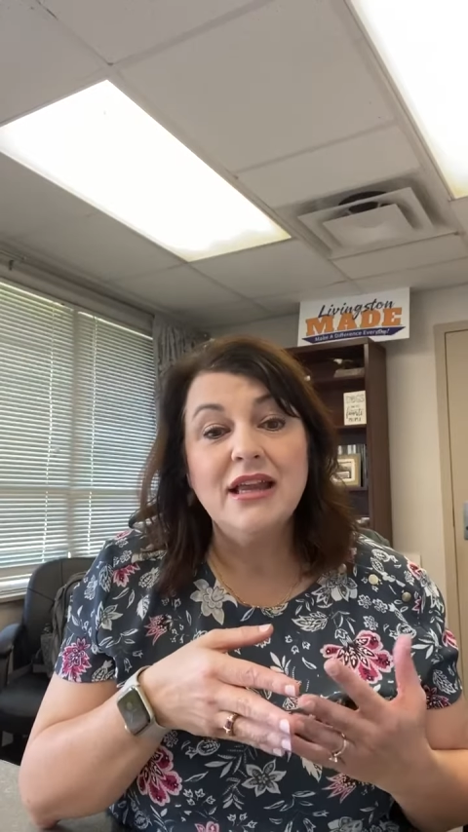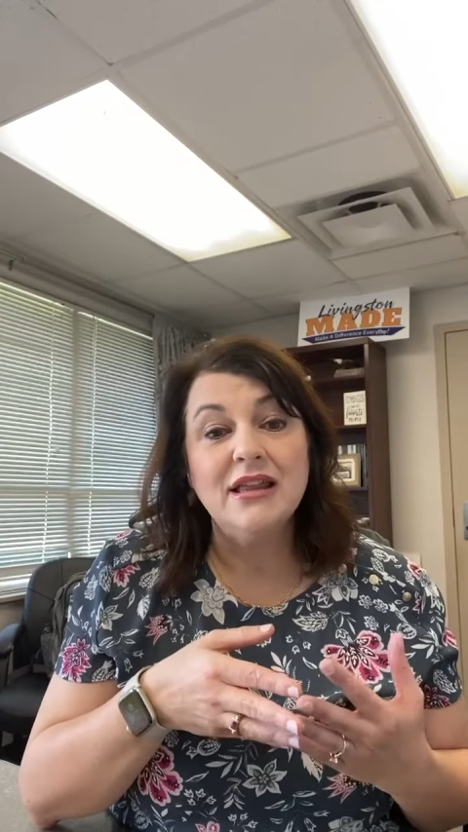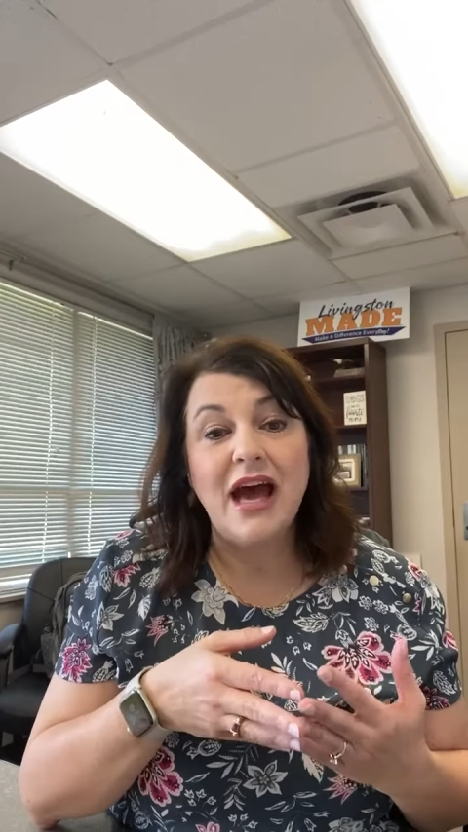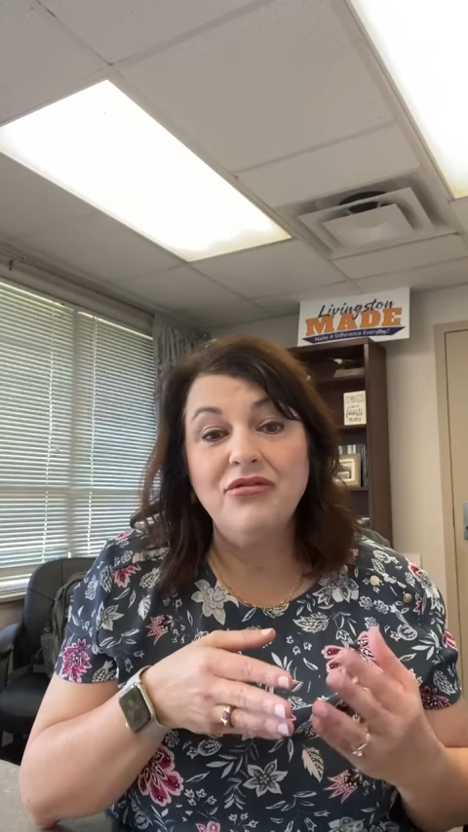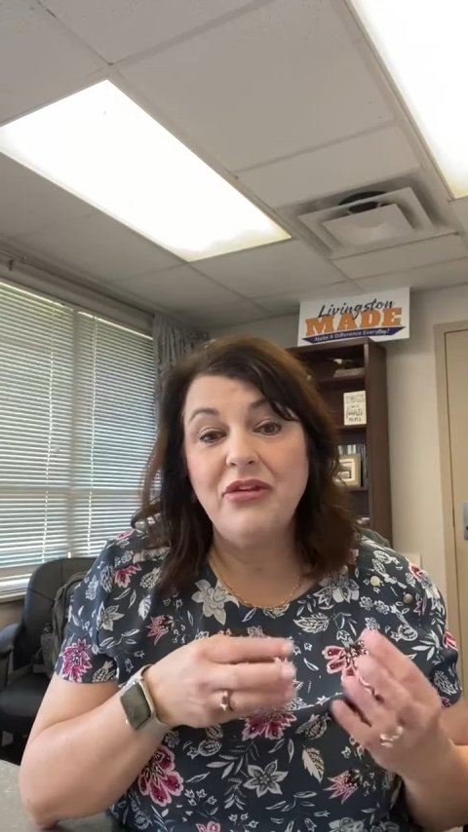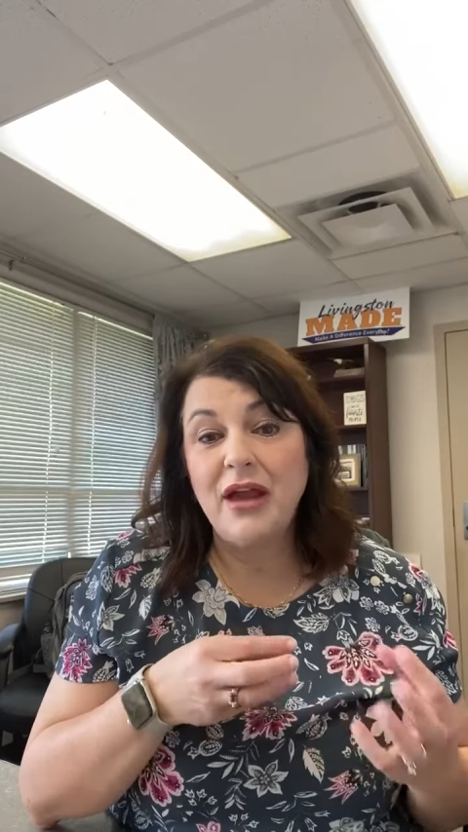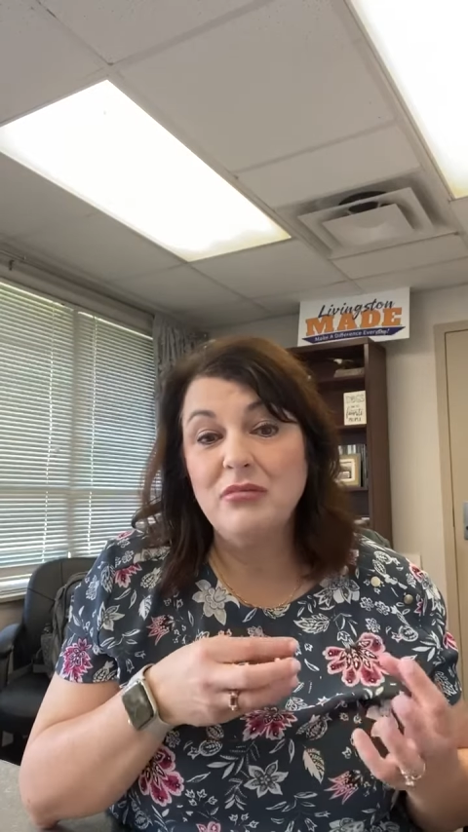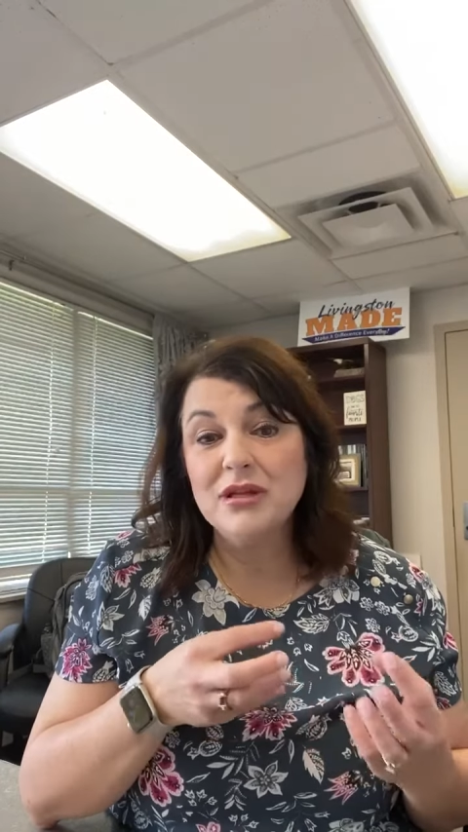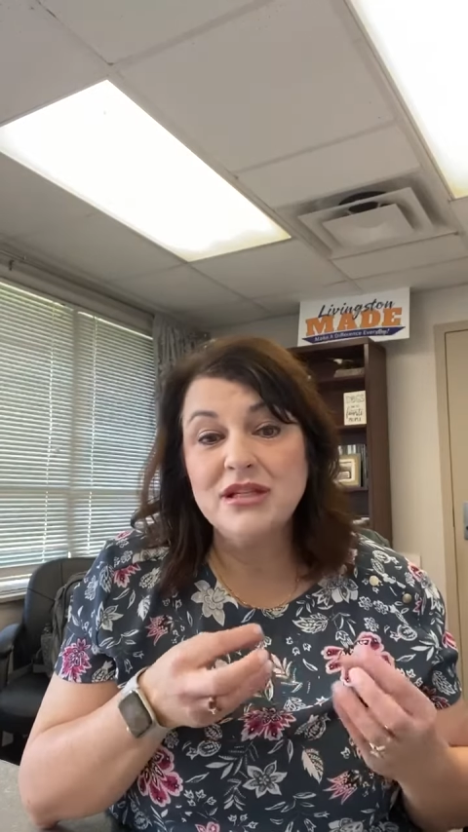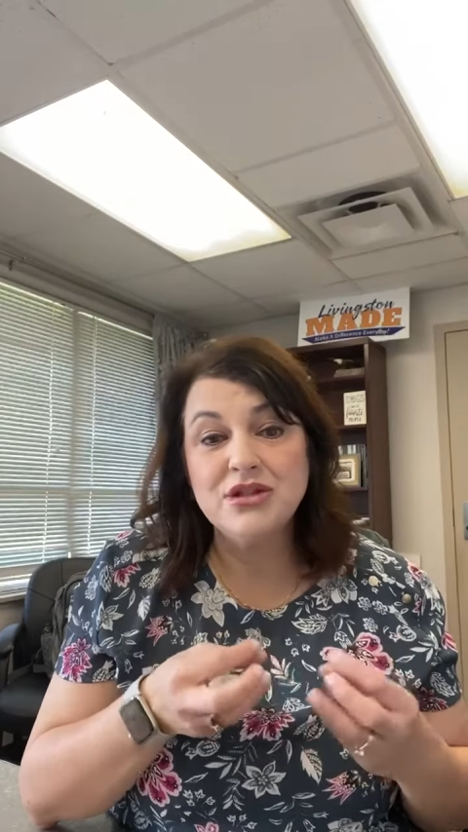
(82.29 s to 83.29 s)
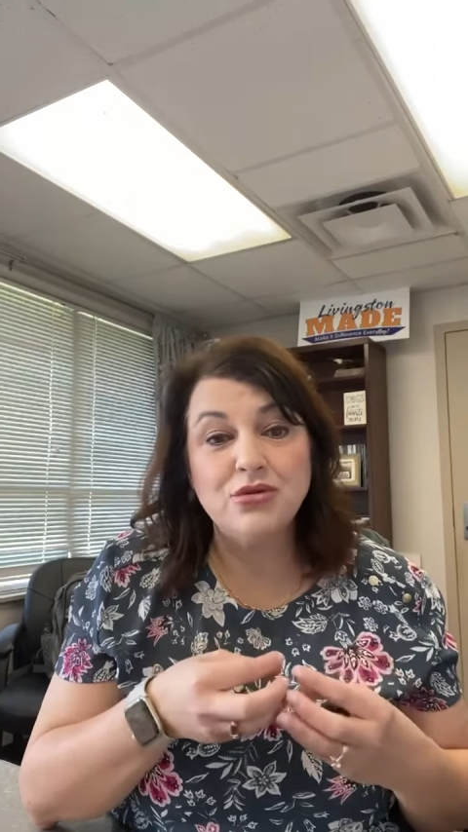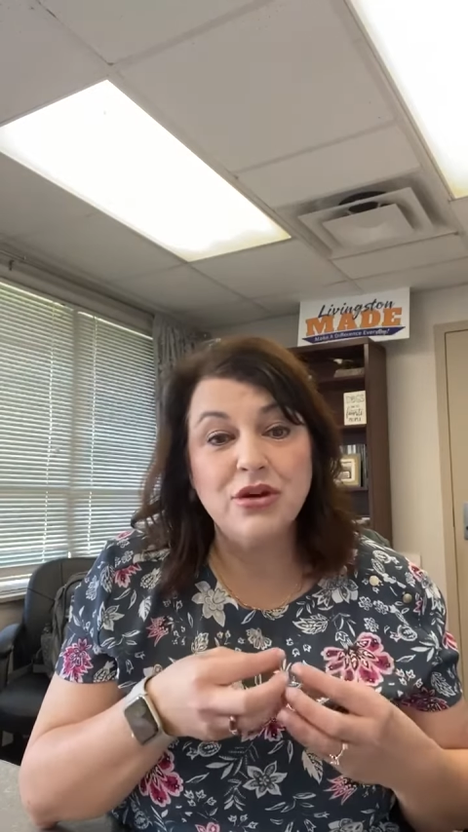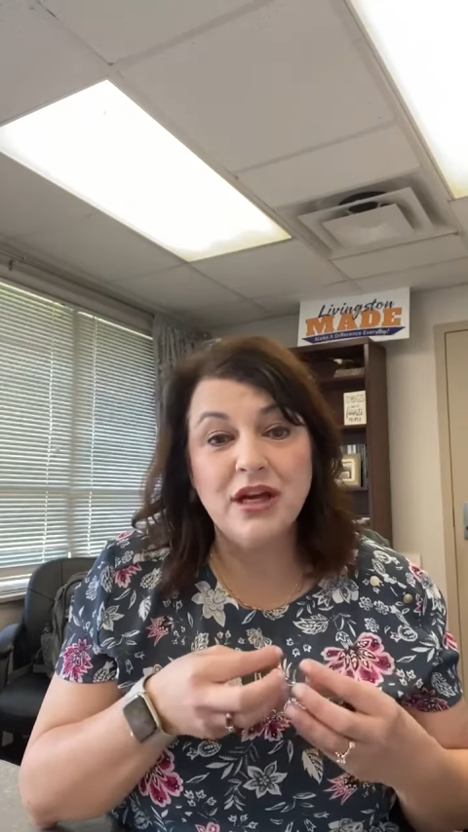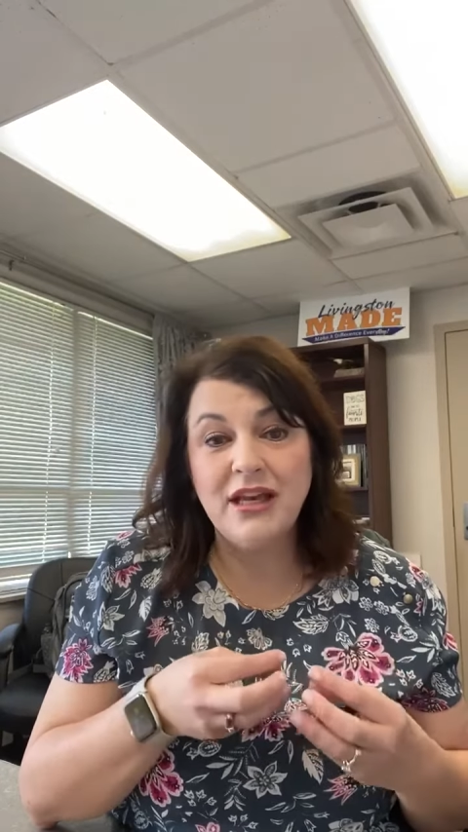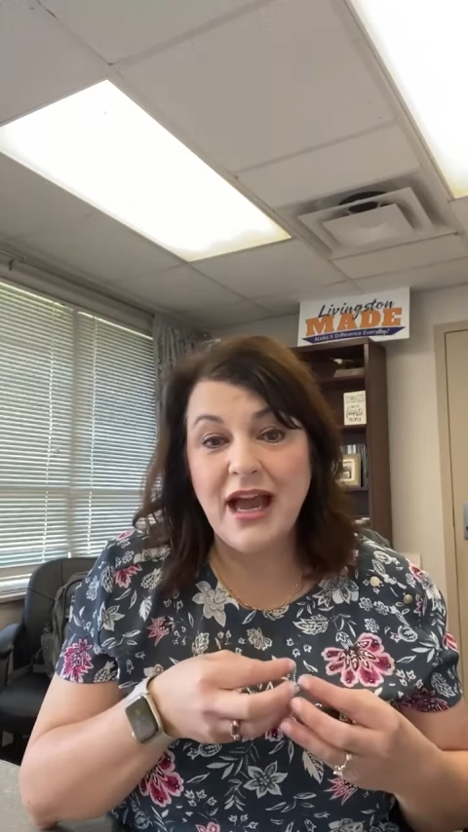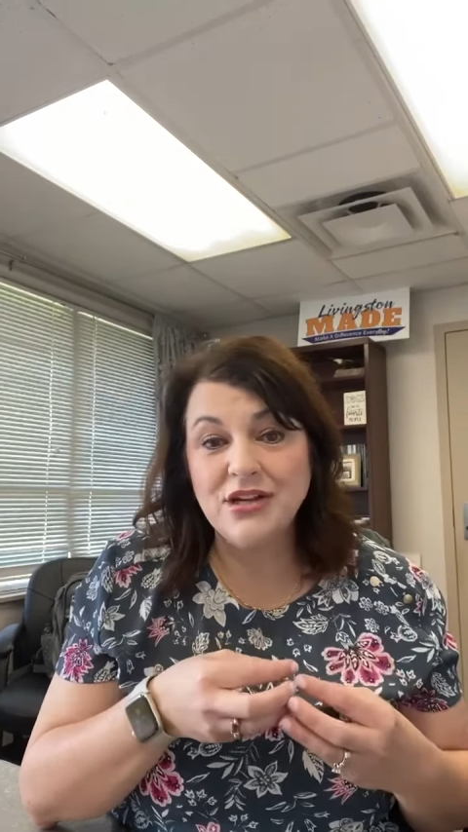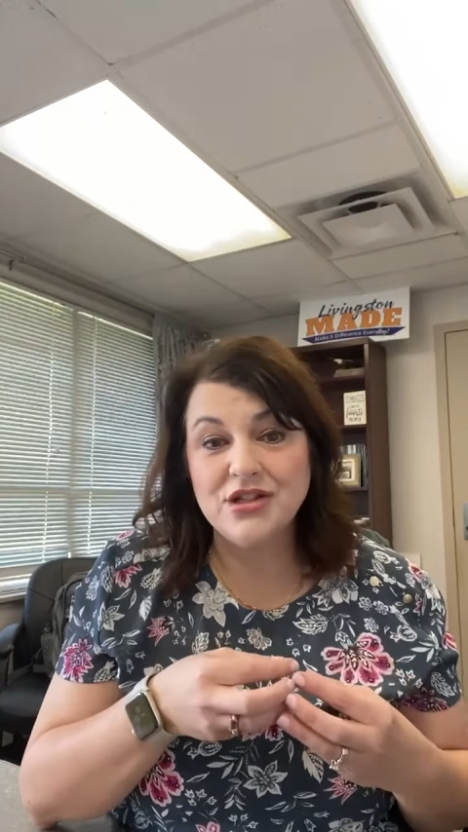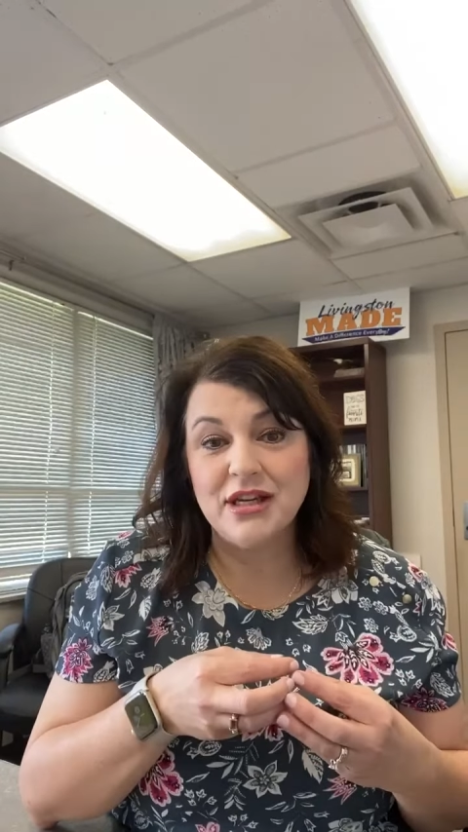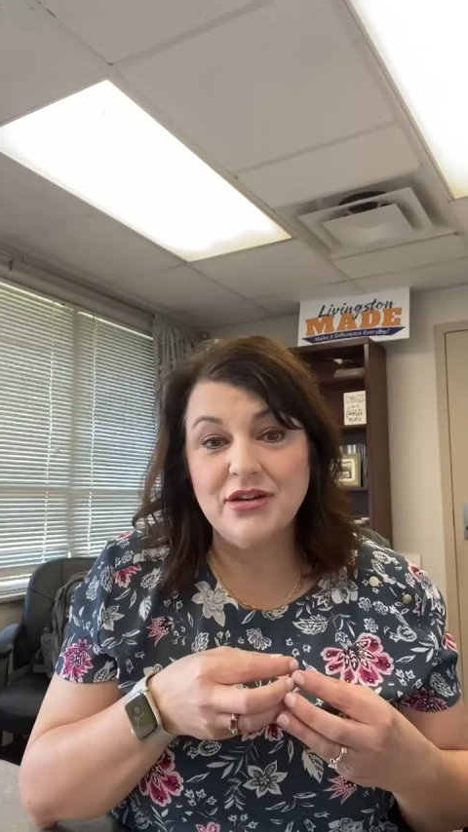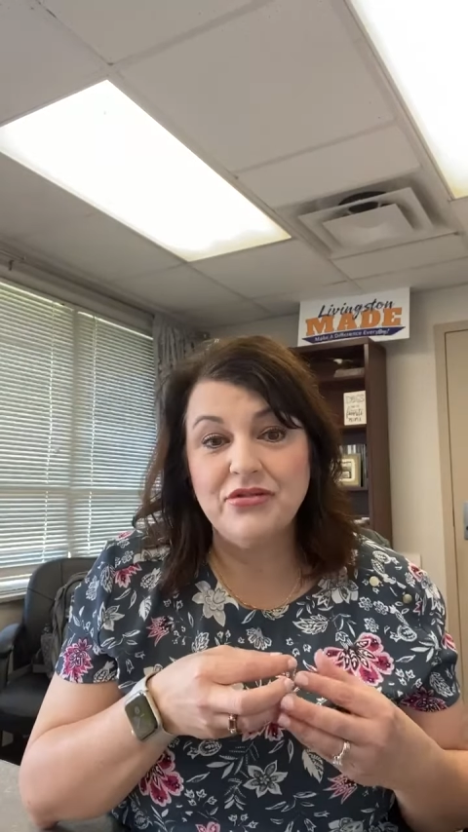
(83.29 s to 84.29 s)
that family-school connection